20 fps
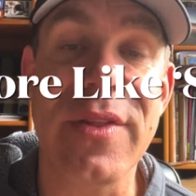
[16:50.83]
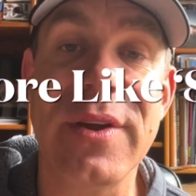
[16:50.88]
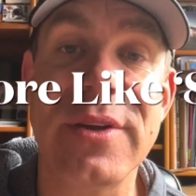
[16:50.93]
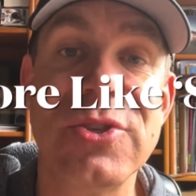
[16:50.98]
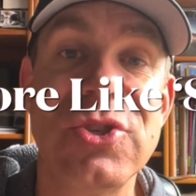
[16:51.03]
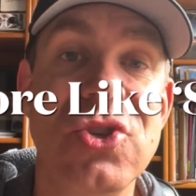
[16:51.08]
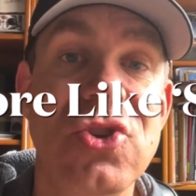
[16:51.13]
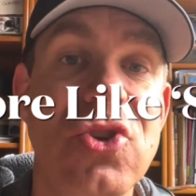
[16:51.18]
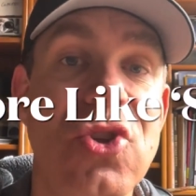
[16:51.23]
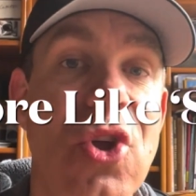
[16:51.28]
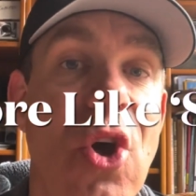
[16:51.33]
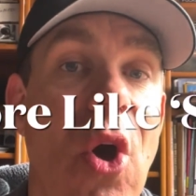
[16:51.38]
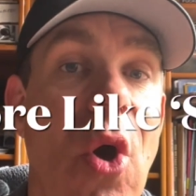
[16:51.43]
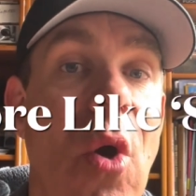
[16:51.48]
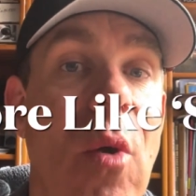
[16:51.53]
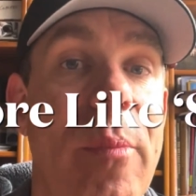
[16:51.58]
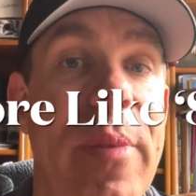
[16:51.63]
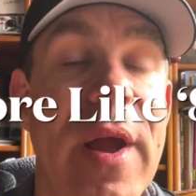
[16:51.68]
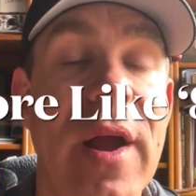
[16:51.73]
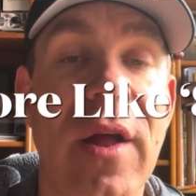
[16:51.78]
There's
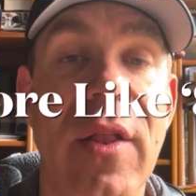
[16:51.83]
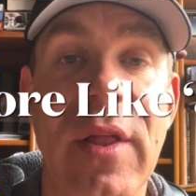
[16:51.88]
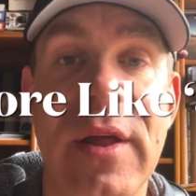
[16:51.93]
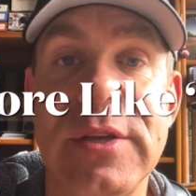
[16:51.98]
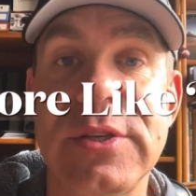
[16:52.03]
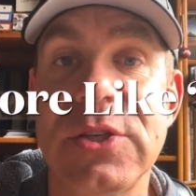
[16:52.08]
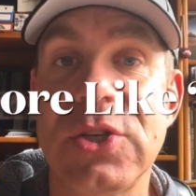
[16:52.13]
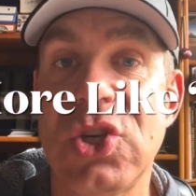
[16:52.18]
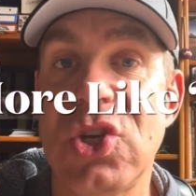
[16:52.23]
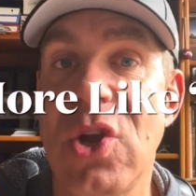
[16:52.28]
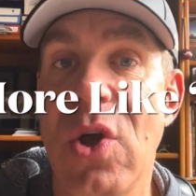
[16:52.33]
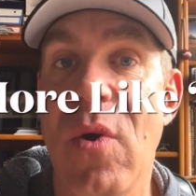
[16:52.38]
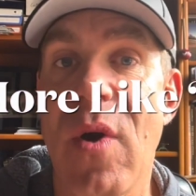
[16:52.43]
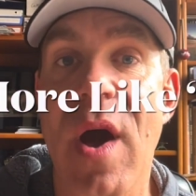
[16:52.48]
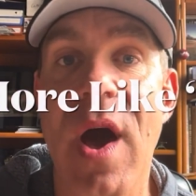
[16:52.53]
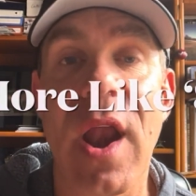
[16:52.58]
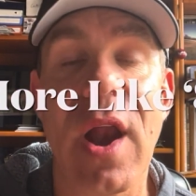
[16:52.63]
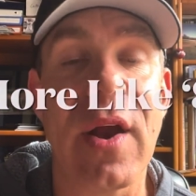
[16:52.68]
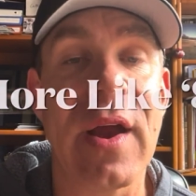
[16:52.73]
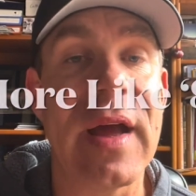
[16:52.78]
no parallels, there's no
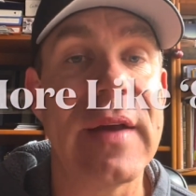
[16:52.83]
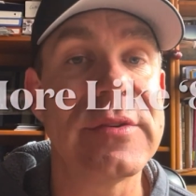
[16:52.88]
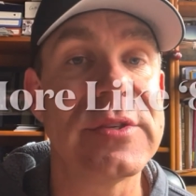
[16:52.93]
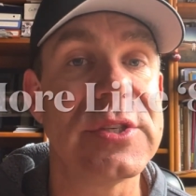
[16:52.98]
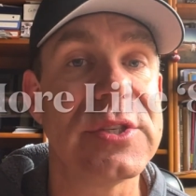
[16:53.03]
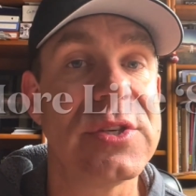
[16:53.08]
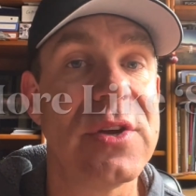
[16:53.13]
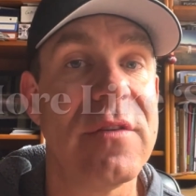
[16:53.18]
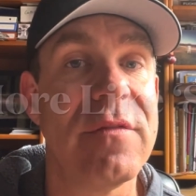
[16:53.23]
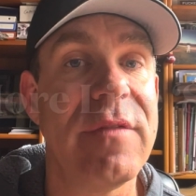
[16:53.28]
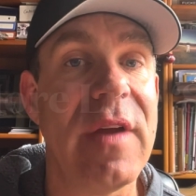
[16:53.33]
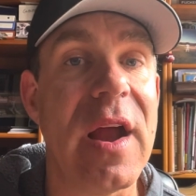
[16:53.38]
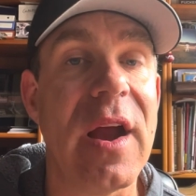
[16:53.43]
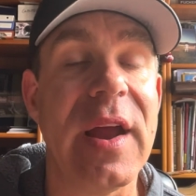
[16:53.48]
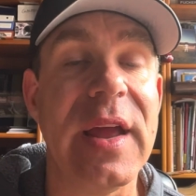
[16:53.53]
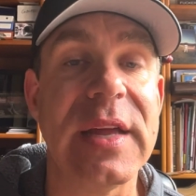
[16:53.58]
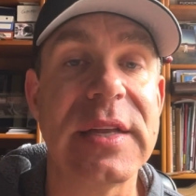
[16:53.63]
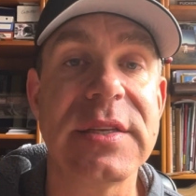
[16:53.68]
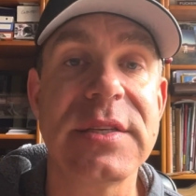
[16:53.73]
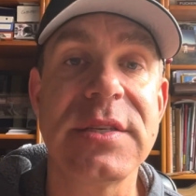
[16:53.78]
autographs, there's no
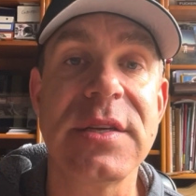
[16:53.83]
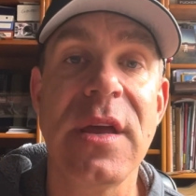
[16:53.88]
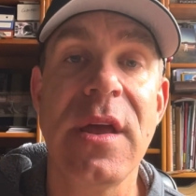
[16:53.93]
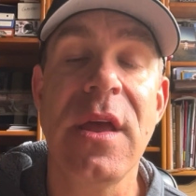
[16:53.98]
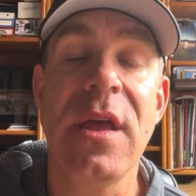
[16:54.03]
variants.